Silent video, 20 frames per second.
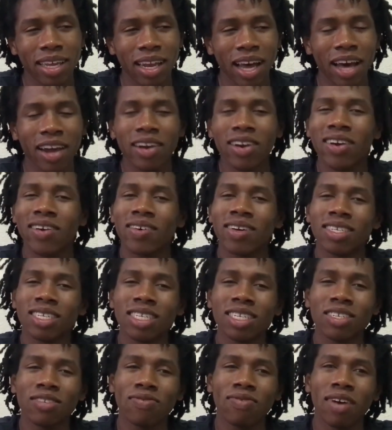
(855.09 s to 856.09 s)
And I don't know, it's
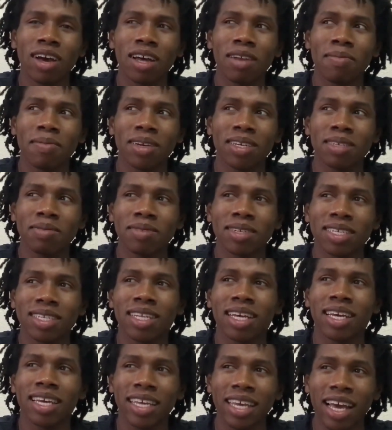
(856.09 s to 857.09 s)
just fun, because I'm
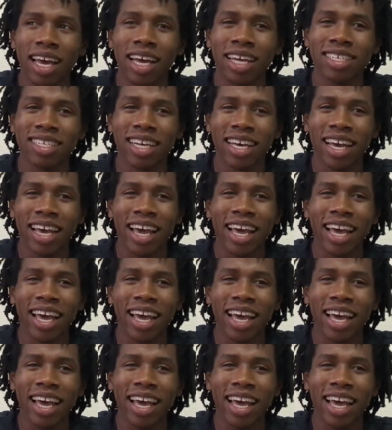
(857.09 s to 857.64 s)
just like, yes.